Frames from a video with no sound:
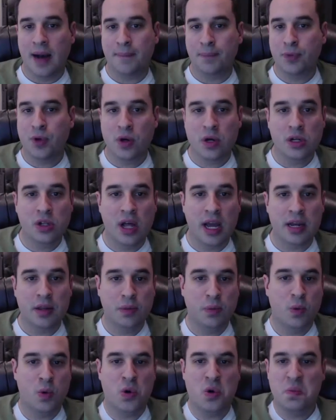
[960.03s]
took a client
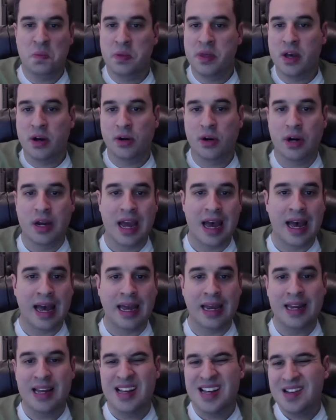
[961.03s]
through, younger
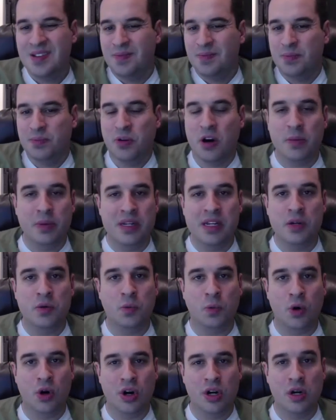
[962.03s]
guy, probably didn't
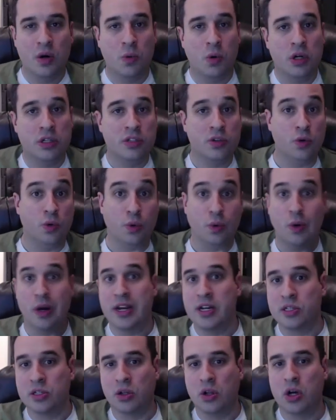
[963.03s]
worked great
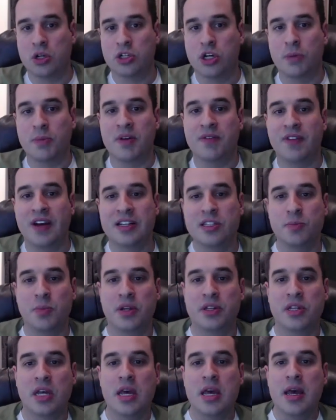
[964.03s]
as a long-term
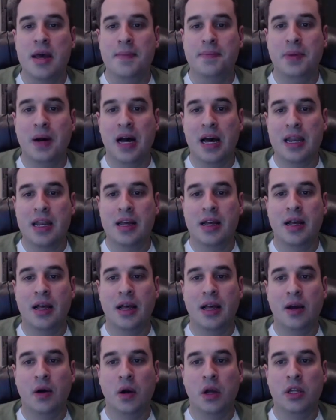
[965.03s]
investment, but
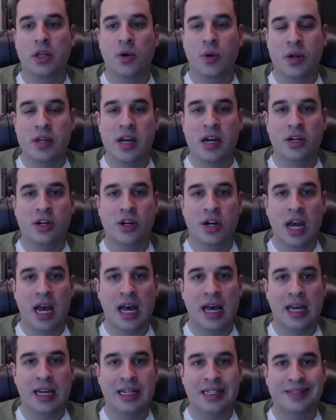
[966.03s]
you're a younger
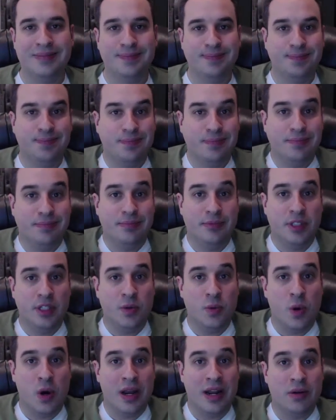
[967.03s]
guy, you
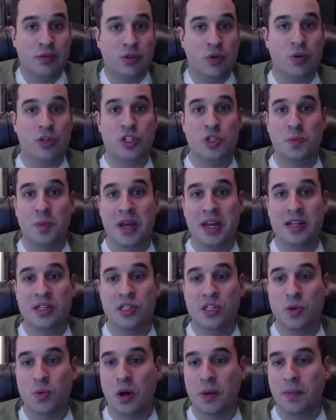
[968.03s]
want outdoor
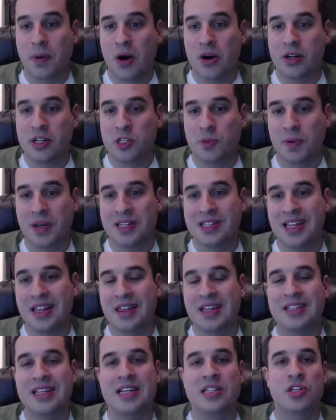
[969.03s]
space, you want party space.
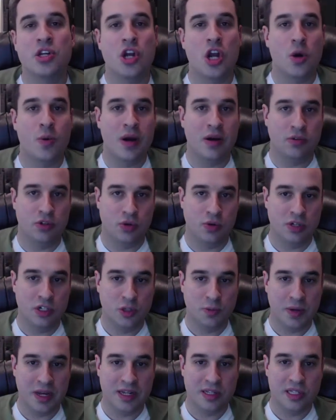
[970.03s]
This has no outdoor
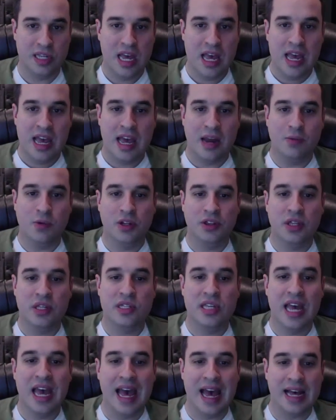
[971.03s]
space. And what this
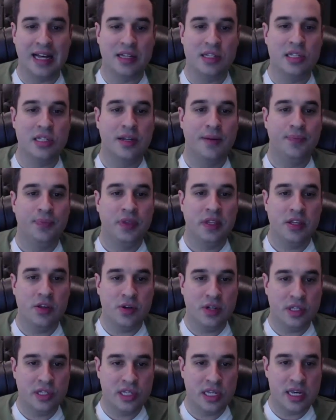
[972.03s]
has, you
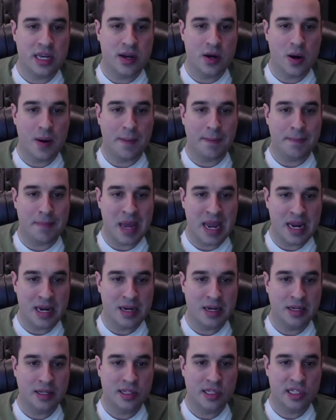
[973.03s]
can see here,
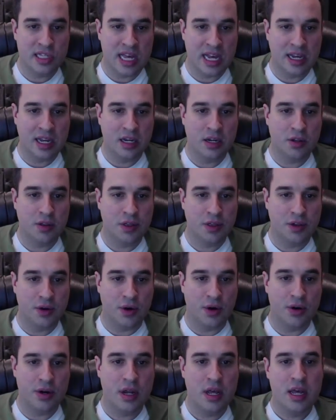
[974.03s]
main, second,
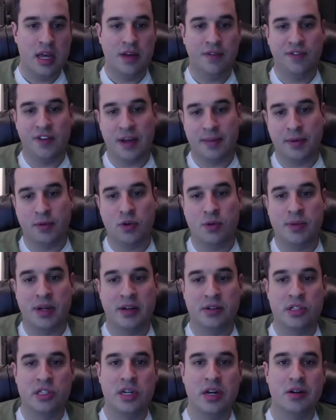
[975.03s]
third, family room
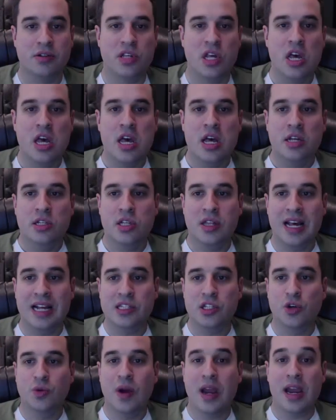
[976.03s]
downstairs. So that's
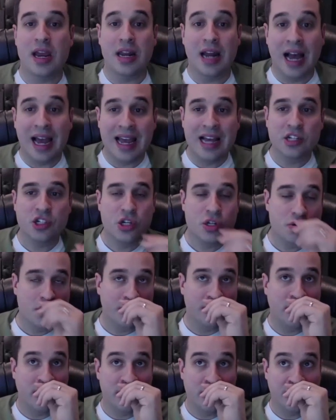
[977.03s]
great. I actually do have
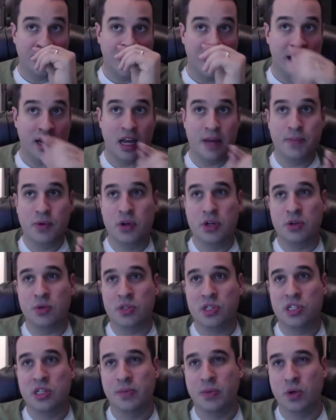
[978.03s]
another client I put into a
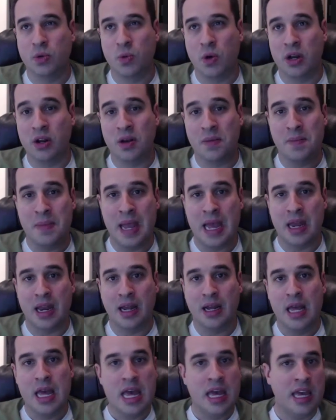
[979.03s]
similar one on Manning.
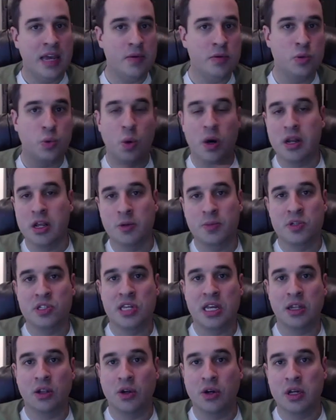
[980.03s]
He was
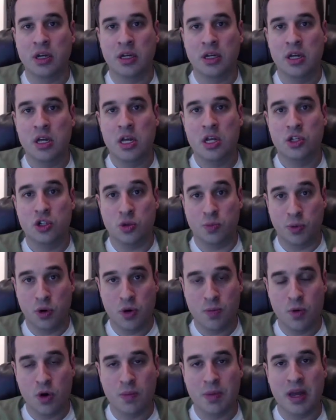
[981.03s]
100% looking to
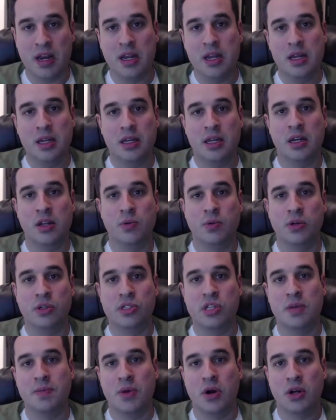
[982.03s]
put more money into the real
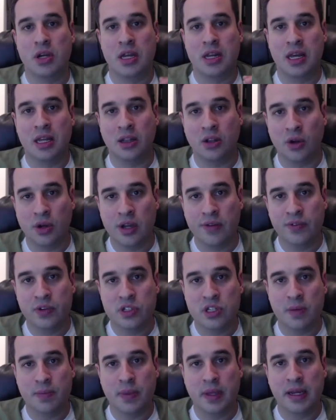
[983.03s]
estate market and looking for
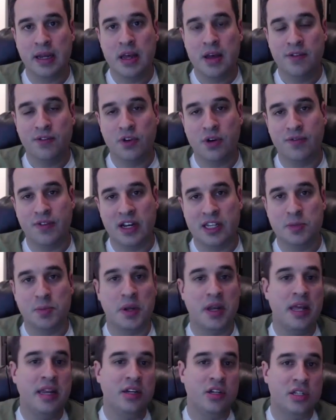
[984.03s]
something for
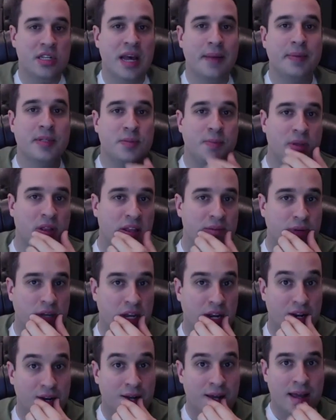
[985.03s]
investment, and he just happens to be living in
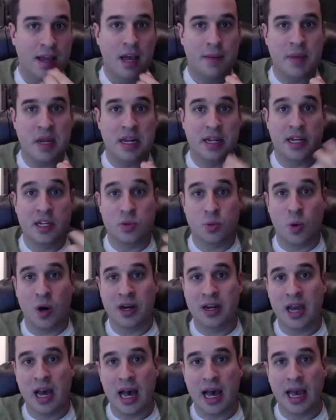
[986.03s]
it. I mean, it's one
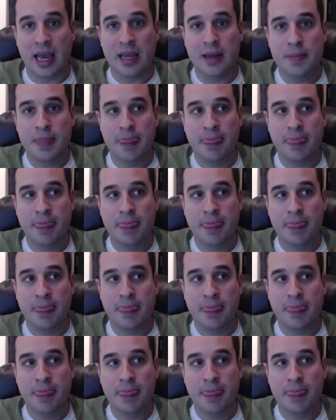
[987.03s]
guy,